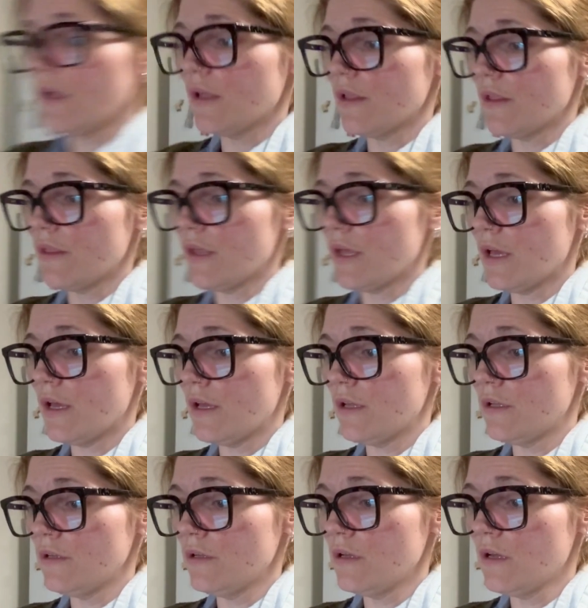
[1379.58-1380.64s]

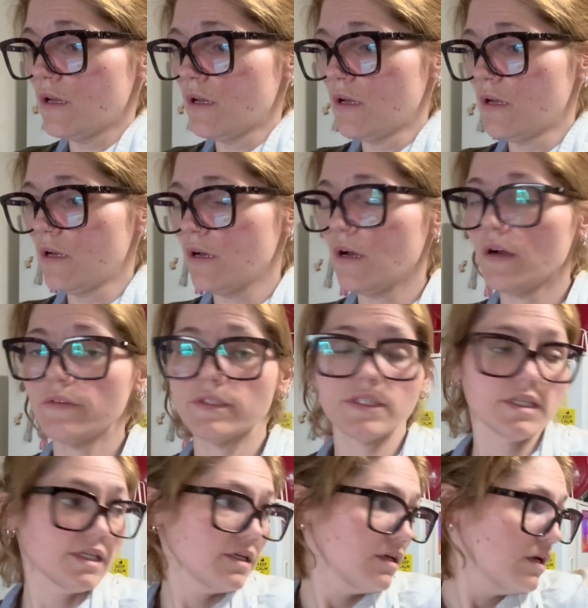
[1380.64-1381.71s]
Then
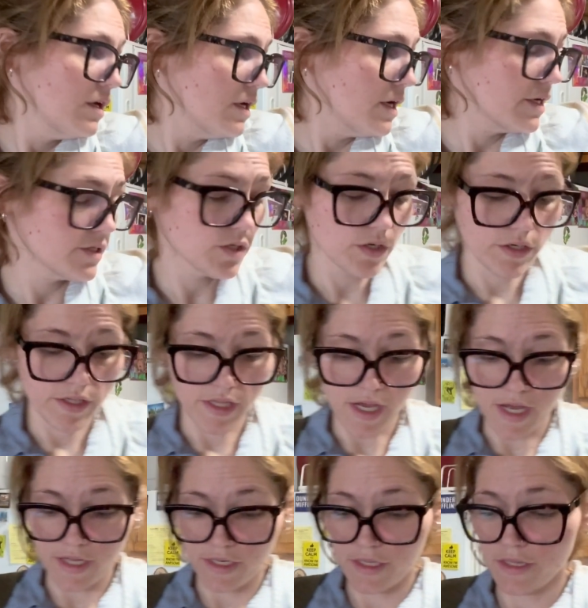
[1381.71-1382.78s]
obviously I started
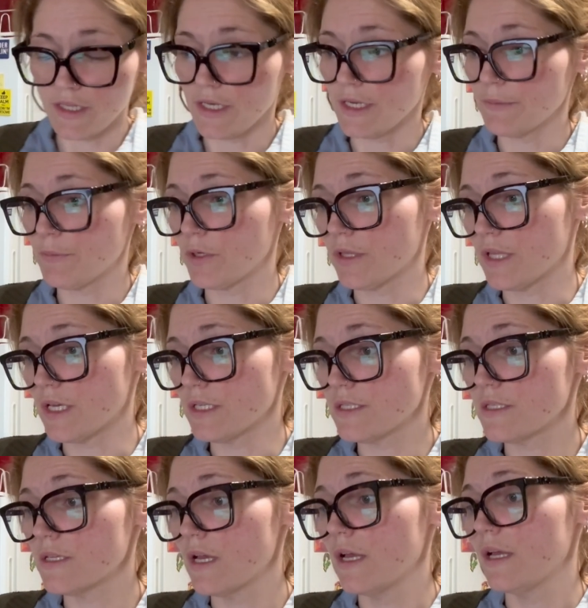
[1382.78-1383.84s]
that, and then I put
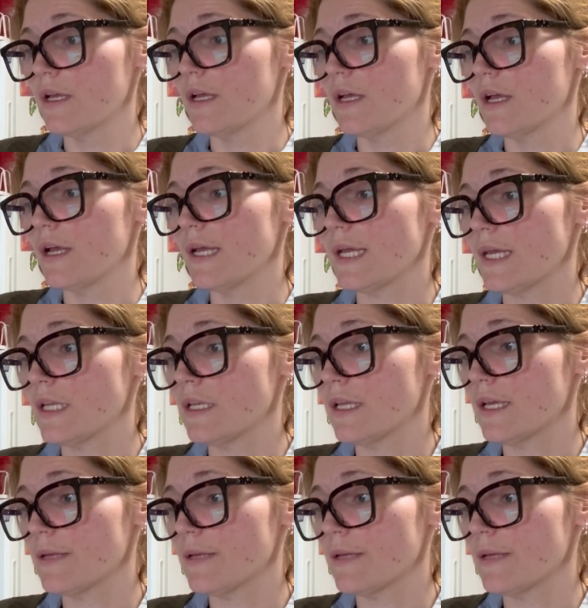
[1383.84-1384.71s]
this in a